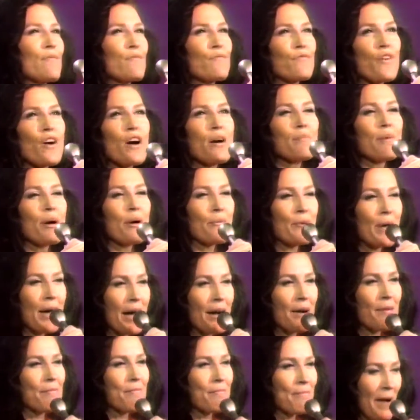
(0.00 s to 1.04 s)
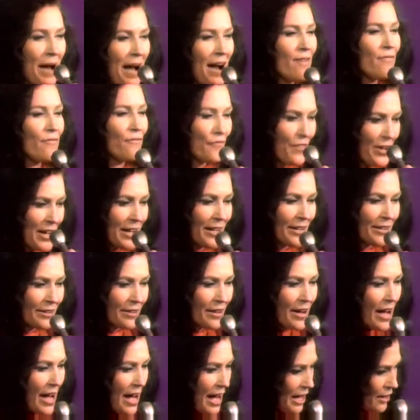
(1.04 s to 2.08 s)
from around my finger
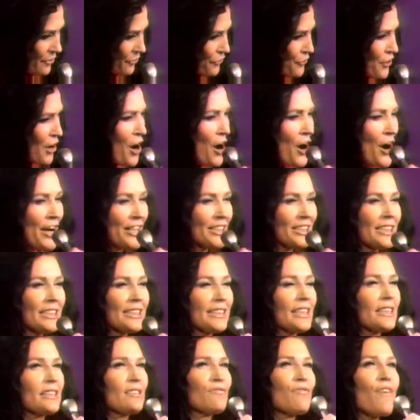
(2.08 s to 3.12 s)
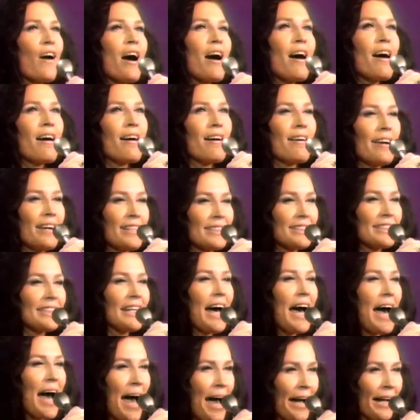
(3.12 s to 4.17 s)
and throw it just as far as
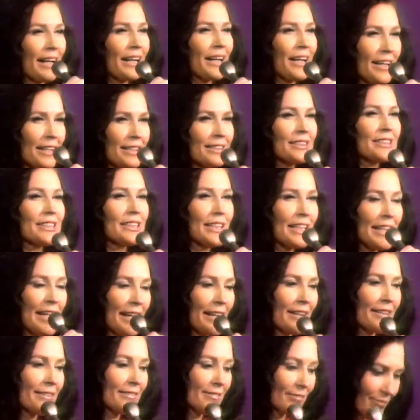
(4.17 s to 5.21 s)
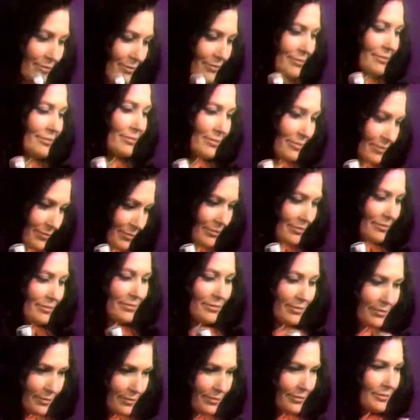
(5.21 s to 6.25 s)
I can sling
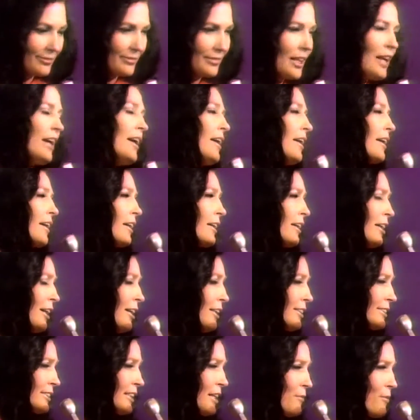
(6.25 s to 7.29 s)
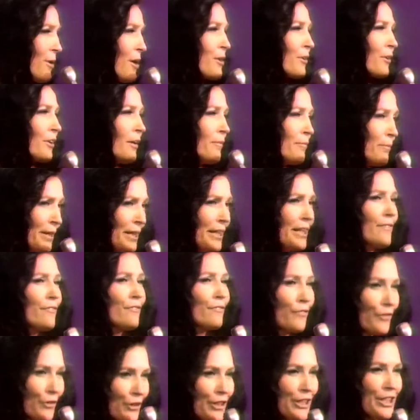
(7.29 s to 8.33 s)
her. 'Cause I wanna be
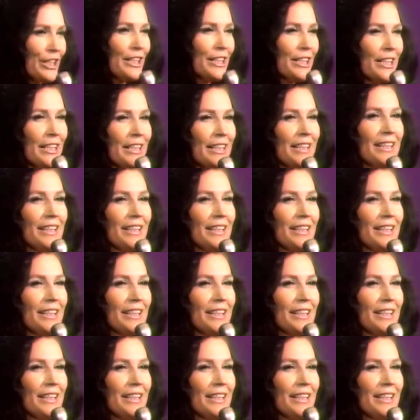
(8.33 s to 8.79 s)
free.